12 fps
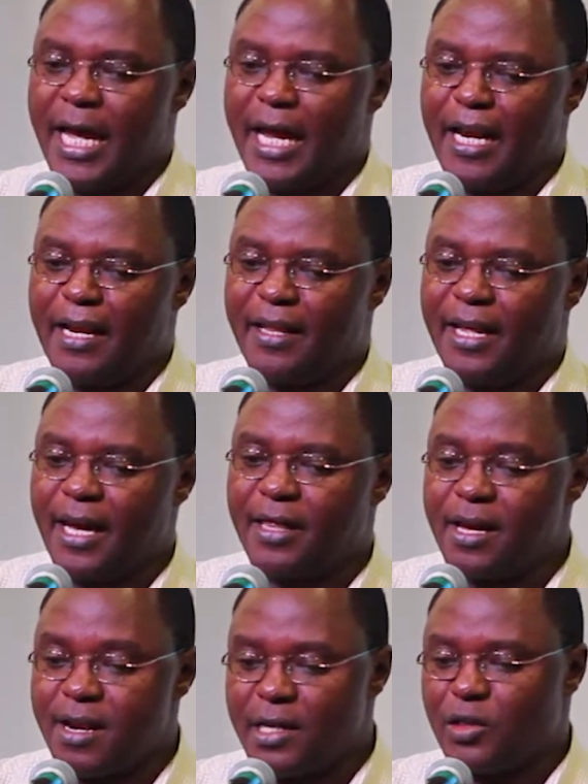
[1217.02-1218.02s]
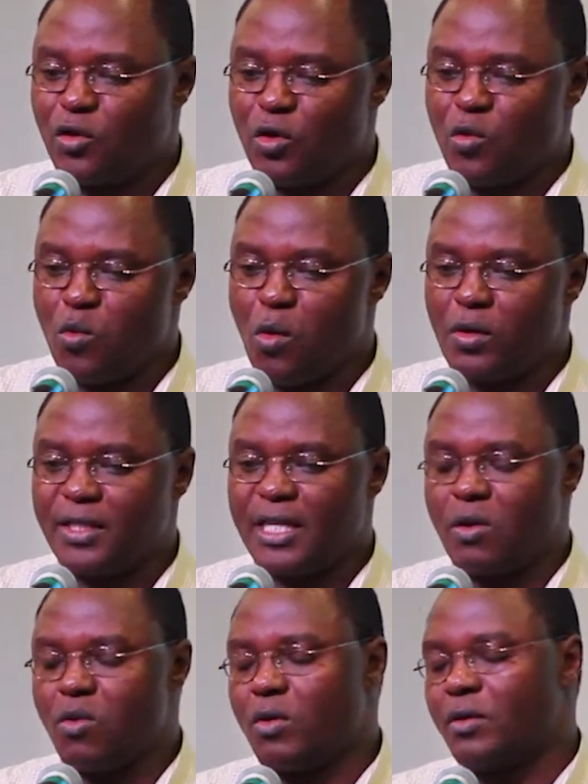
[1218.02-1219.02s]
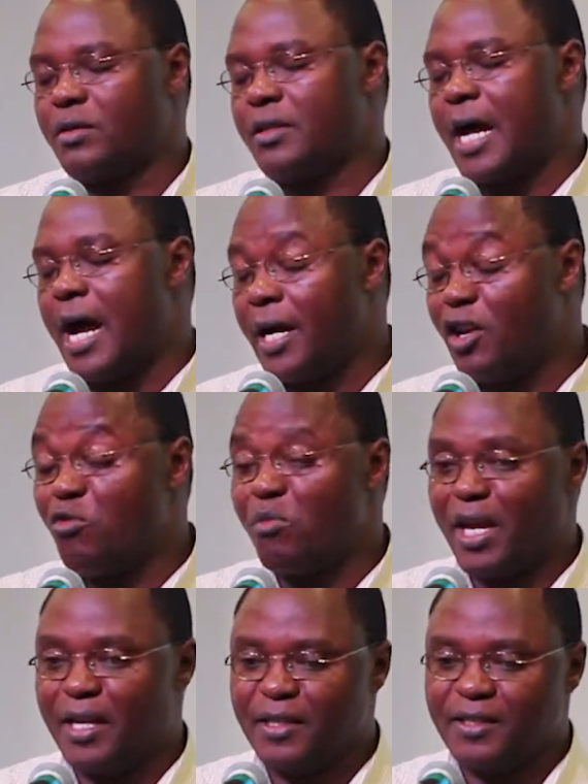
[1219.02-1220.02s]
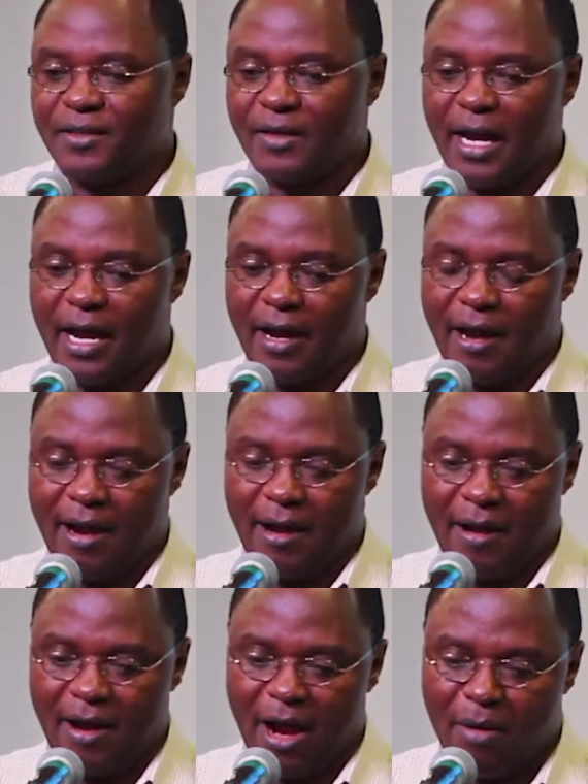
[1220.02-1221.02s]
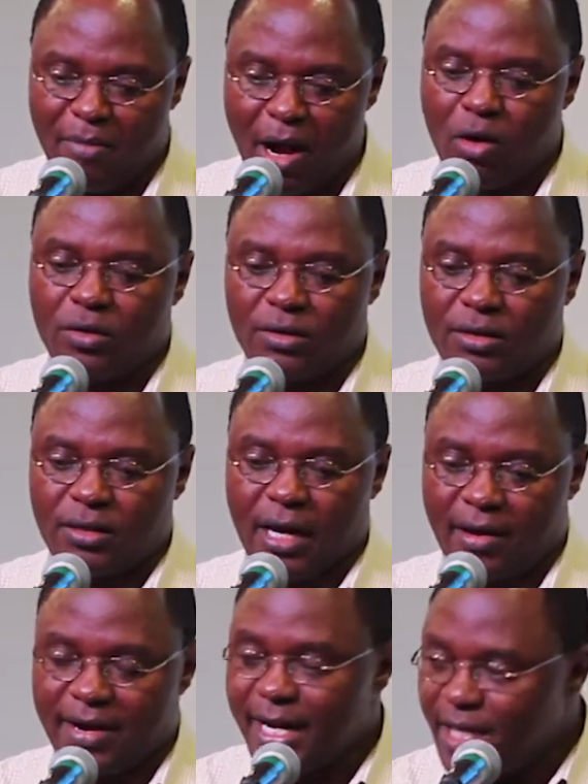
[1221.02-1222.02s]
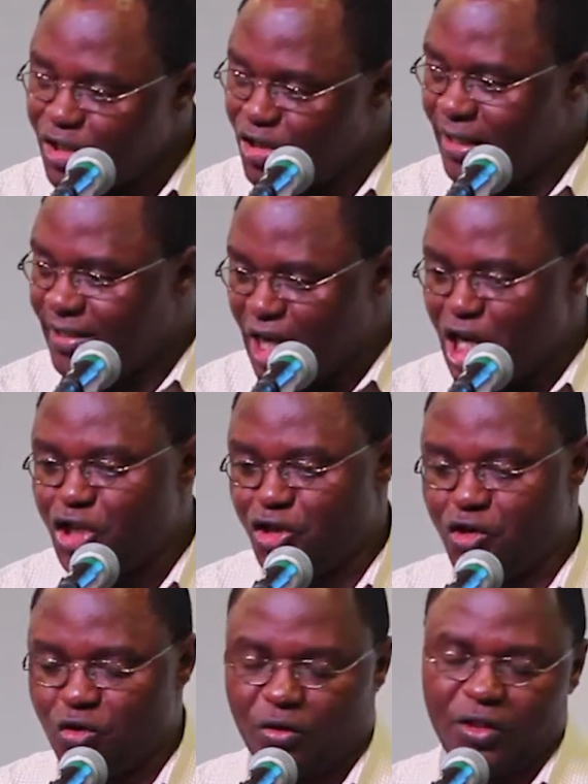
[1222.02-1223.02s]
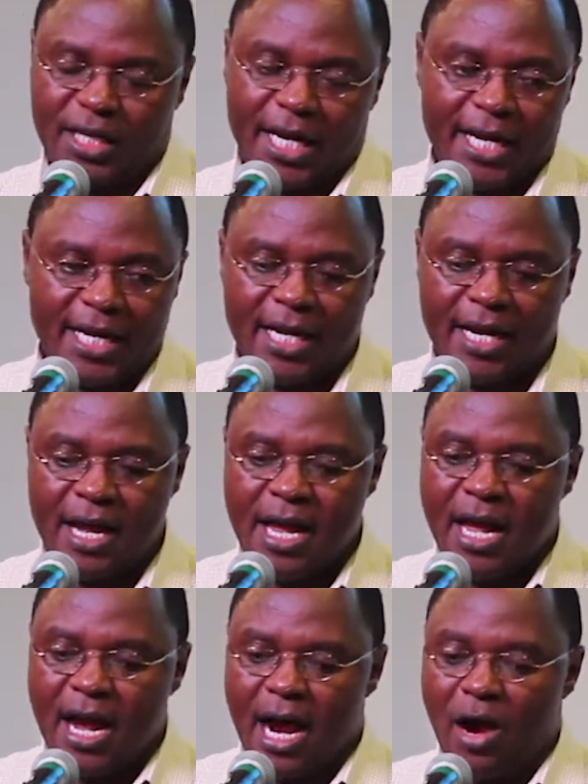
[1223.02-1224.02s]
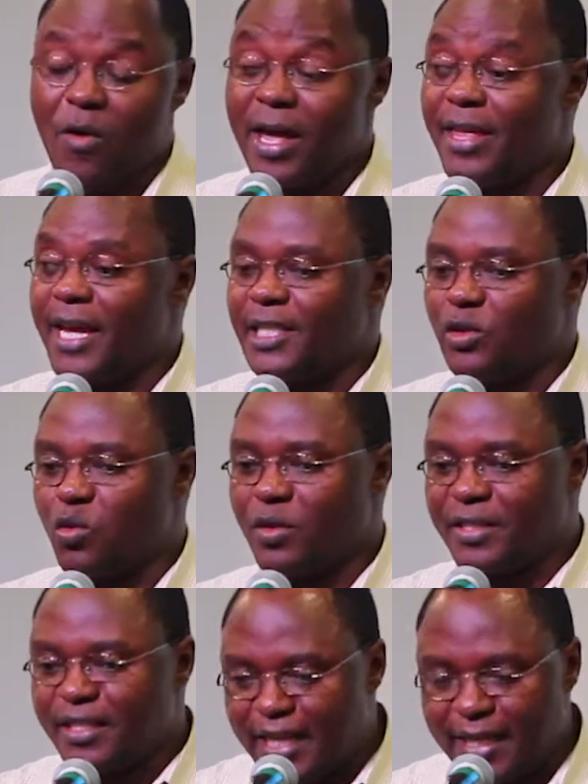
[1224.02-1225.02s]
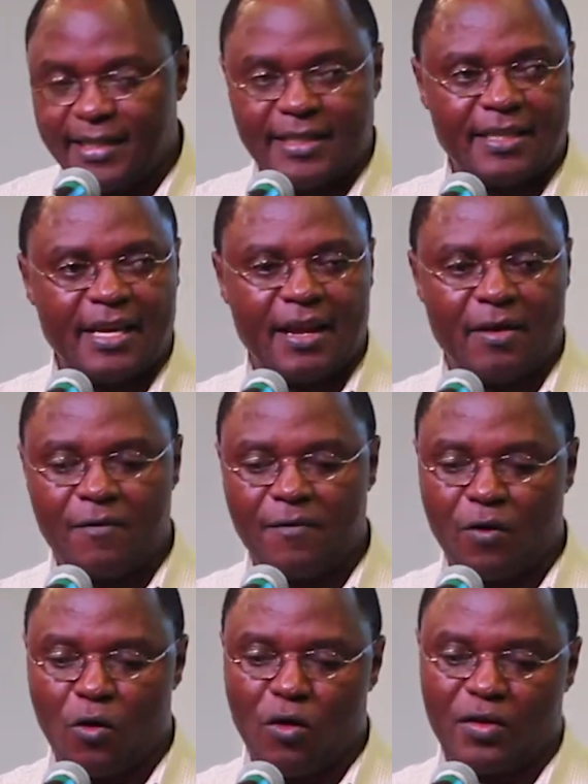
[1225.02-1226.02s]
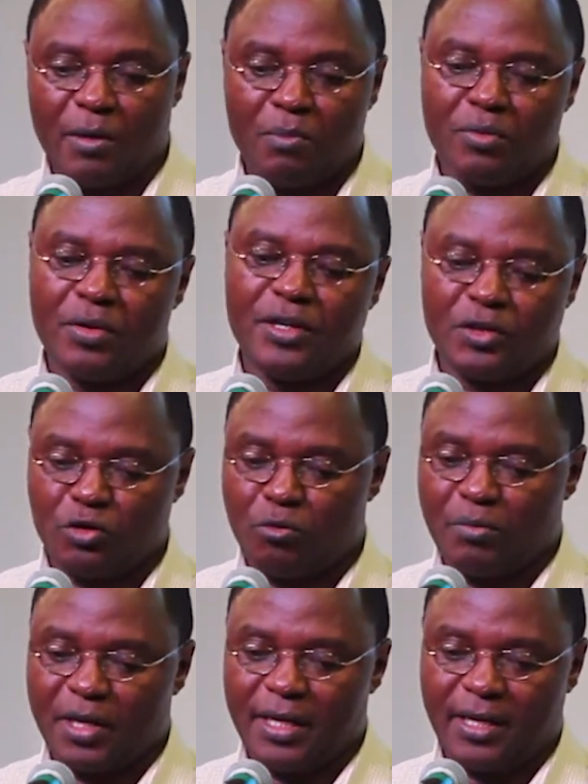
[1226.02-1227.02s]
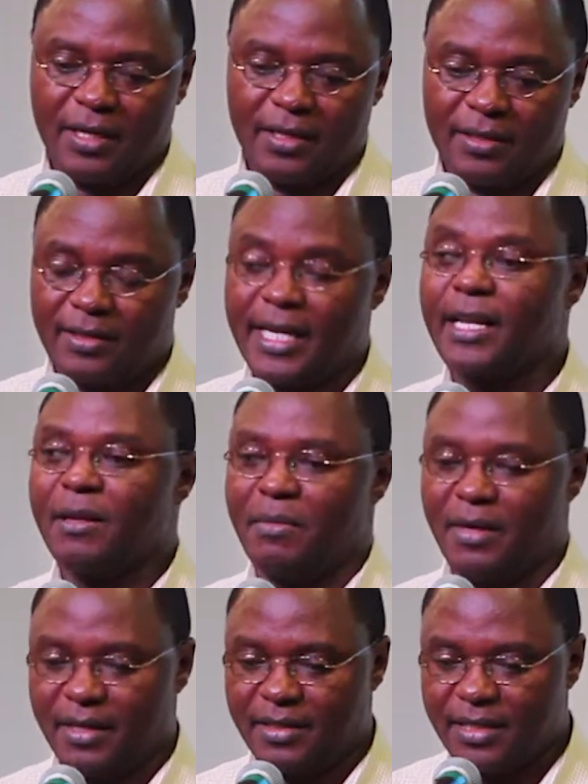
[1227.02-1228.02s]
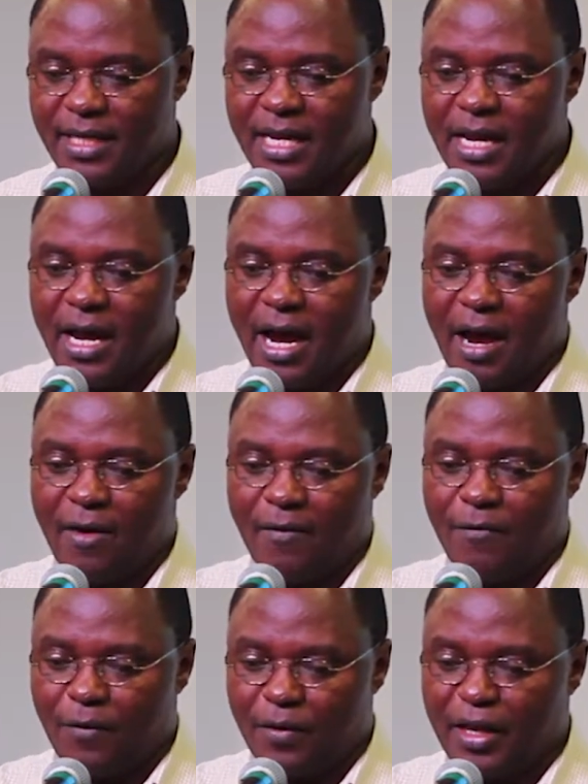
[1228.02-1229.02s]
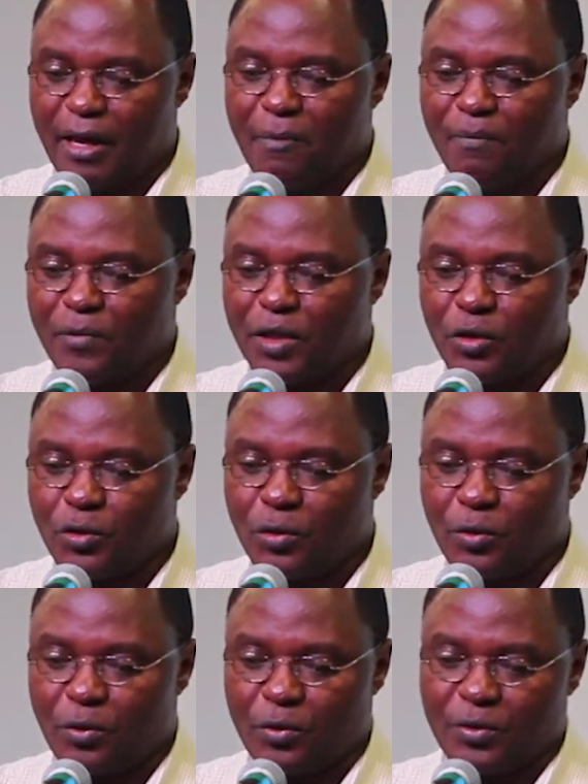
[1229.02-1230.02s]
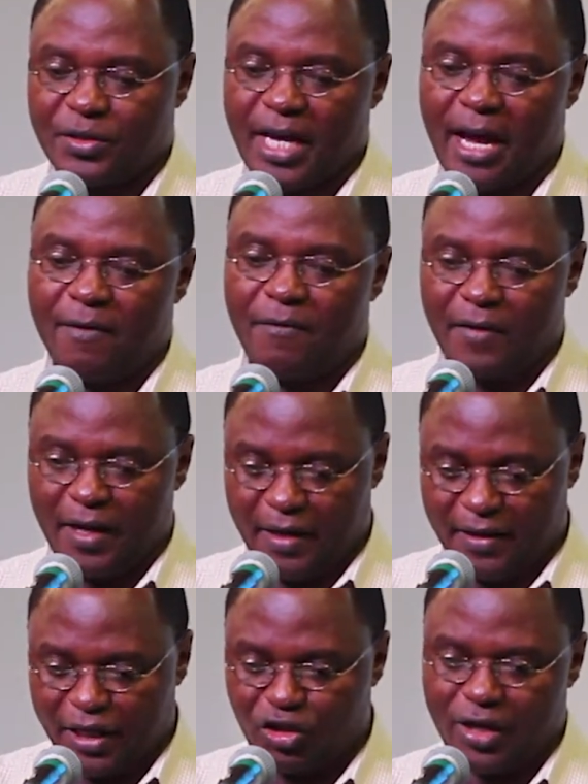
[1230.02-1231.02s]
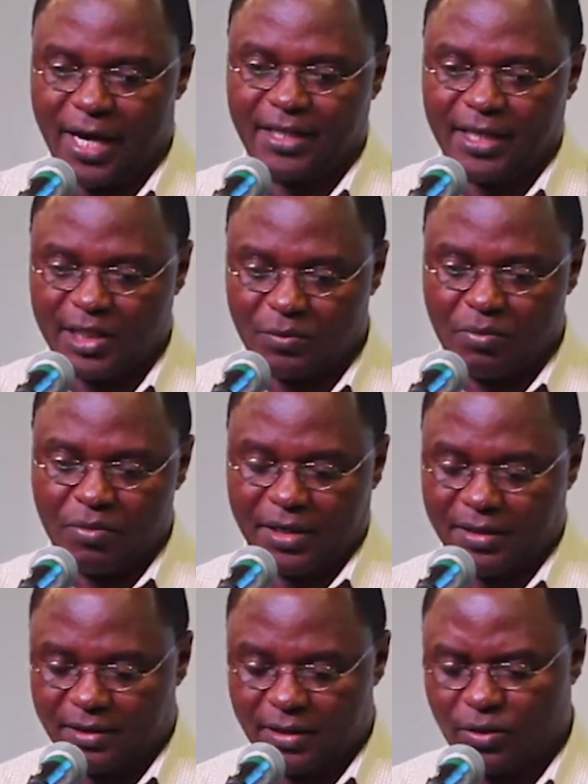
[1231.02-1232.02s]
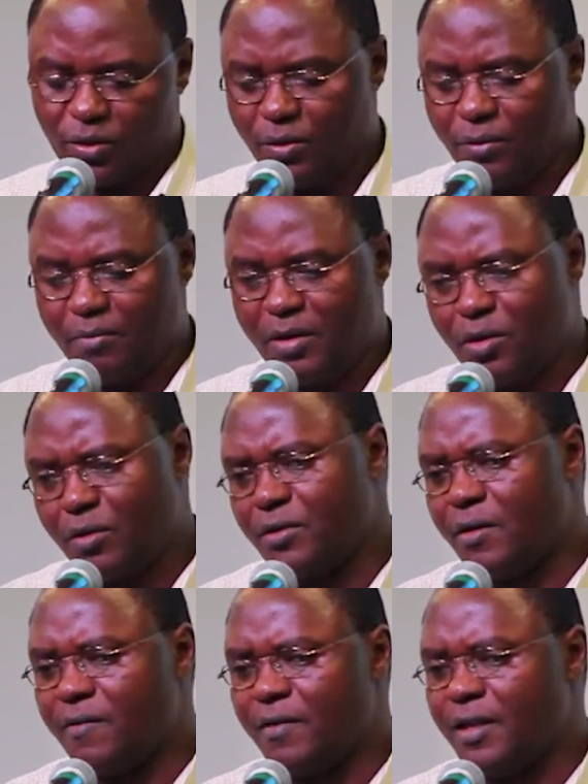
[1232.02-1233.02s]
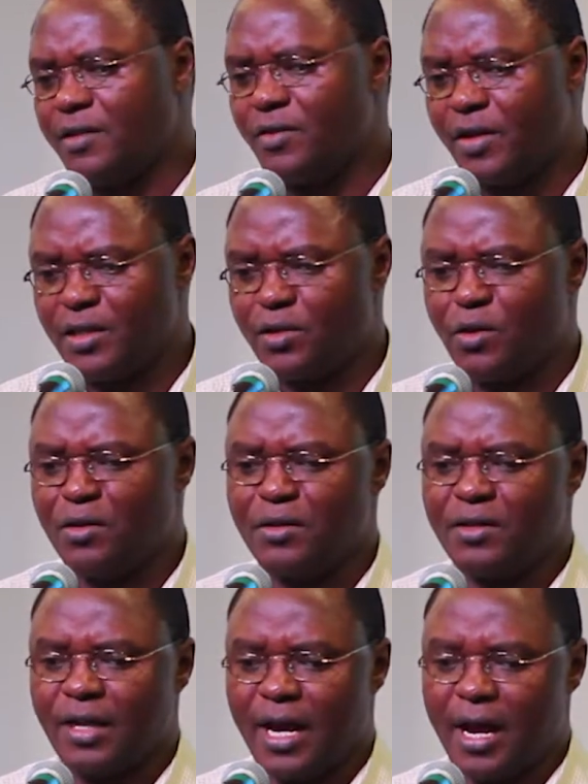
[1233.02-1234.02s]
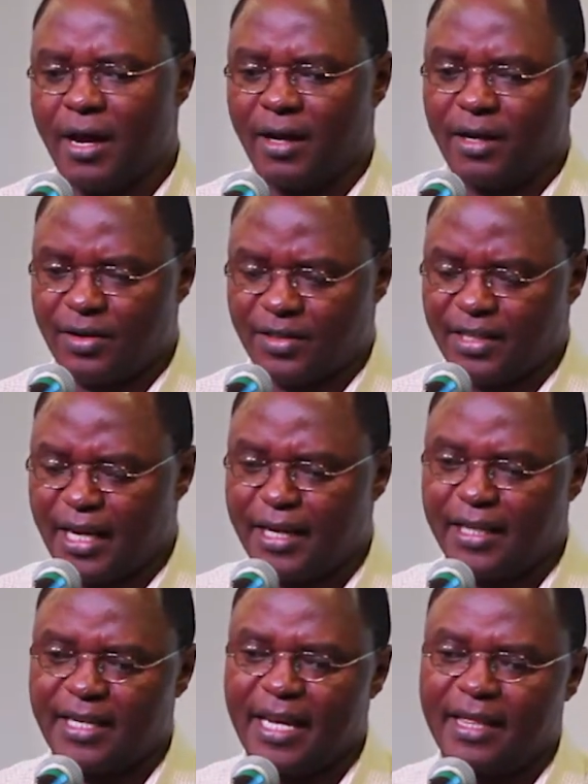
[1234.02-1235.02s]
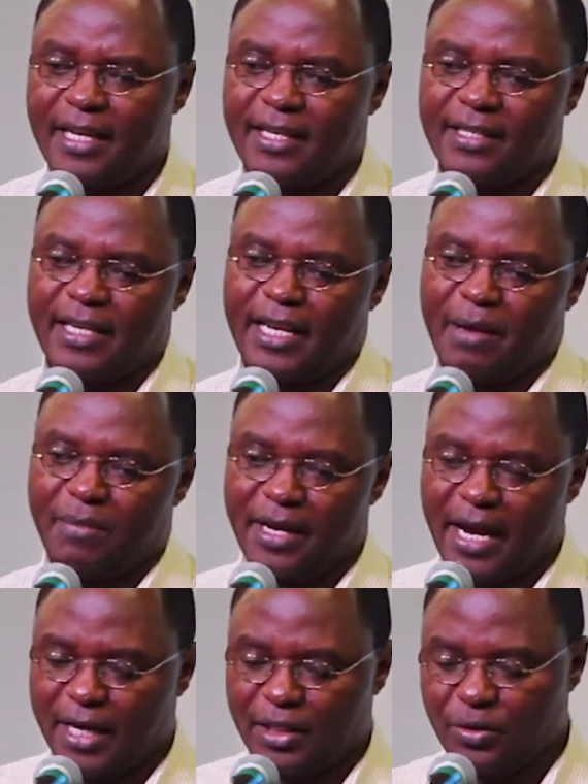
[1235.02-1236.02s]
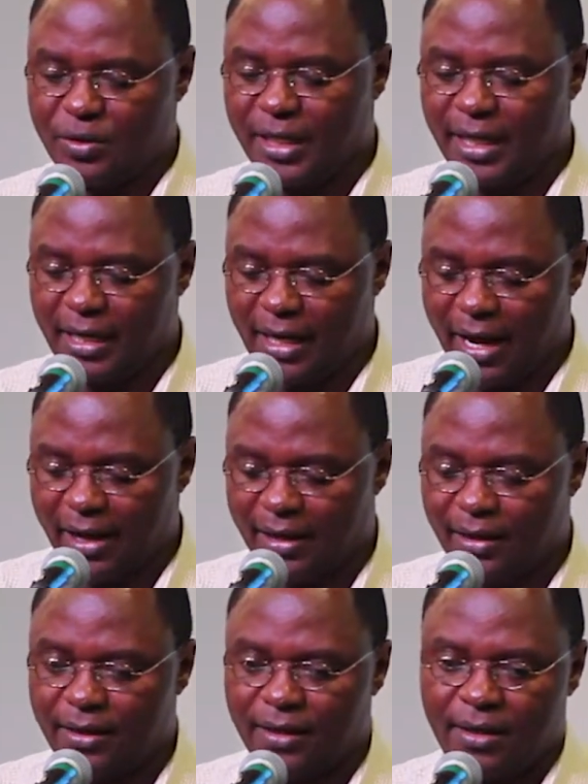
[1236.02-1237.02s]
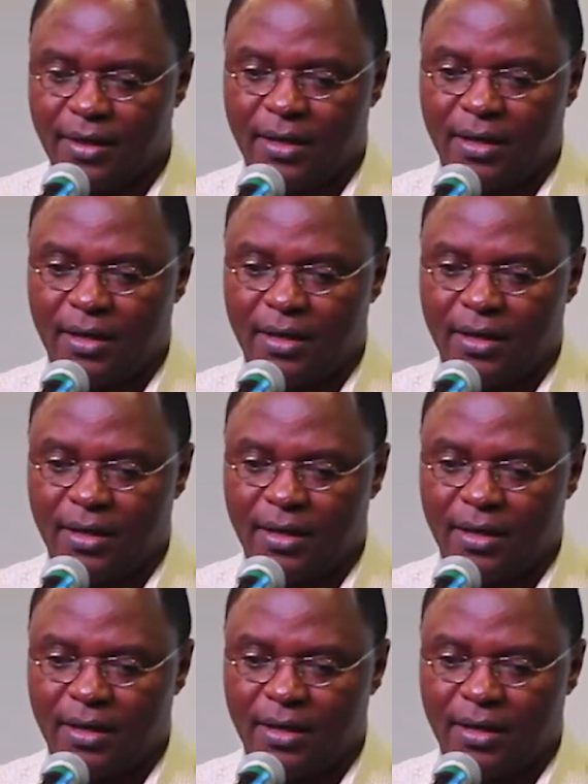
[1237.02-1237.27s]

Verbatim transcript: And the other reason was there was argument uh, about uh, religious issues, like uh, whether it was necessary for the priest to be celibate uh, for them to serve in the church as priest. So because of these reasons, uh, Christianity in this area began to decline.